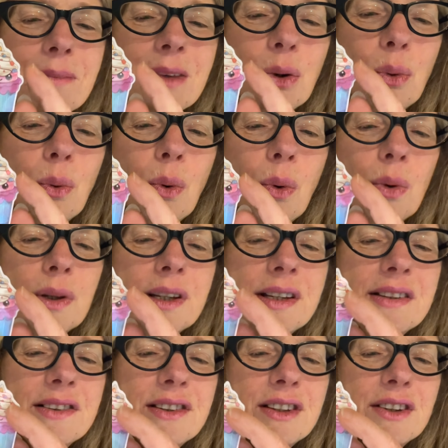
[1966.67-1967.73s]
All
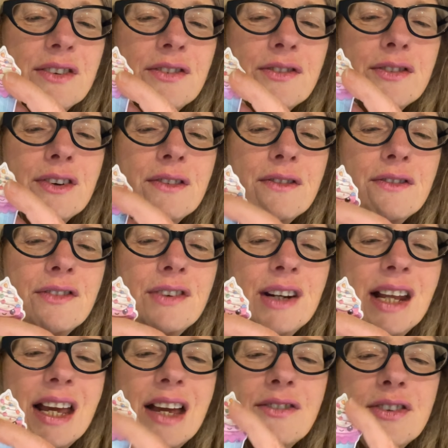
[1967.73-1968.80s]
these different
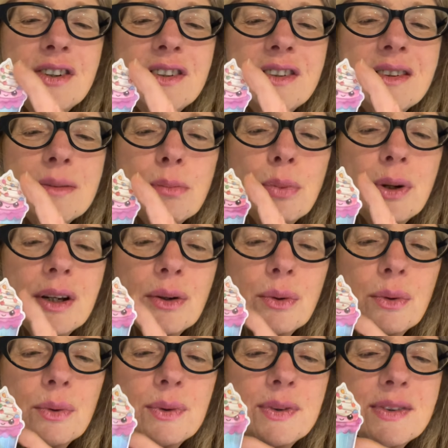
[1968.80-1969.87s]
flavoured
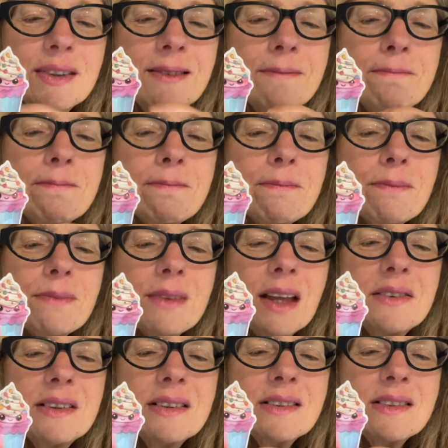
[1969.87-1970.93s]
sprinkles.
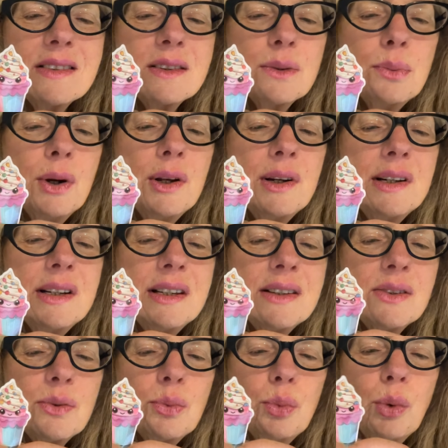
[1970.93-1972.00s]
And the swirly,
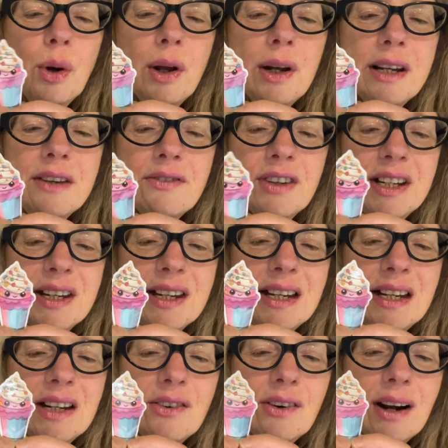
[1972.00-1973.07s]
swirly
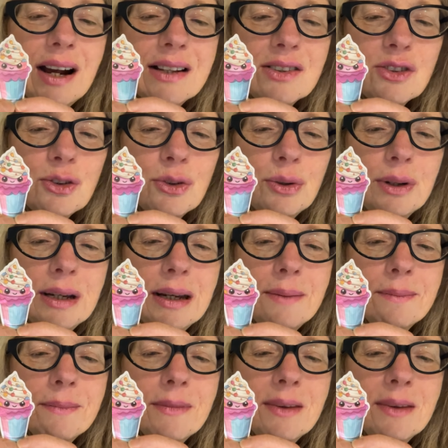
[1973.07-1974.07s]
vanilla ice cream.